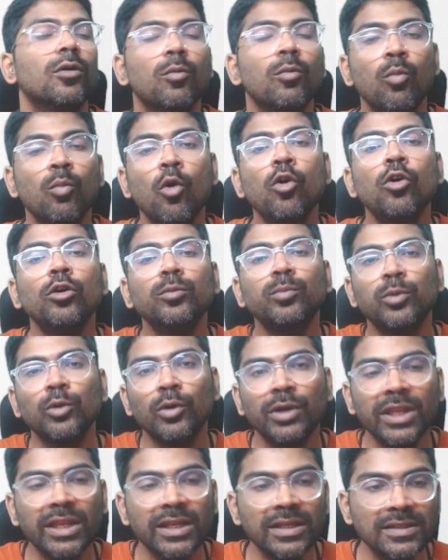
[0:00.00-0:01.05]
more
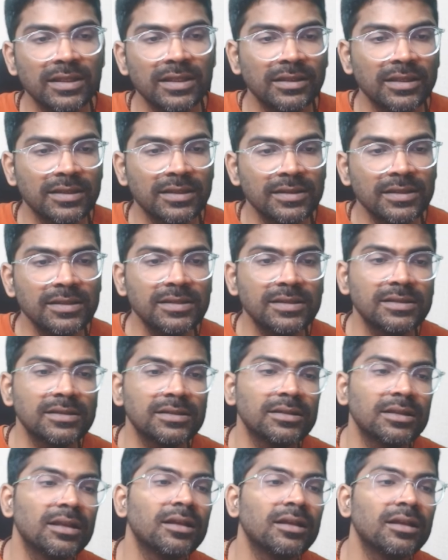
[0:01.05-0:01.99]
protein synthesis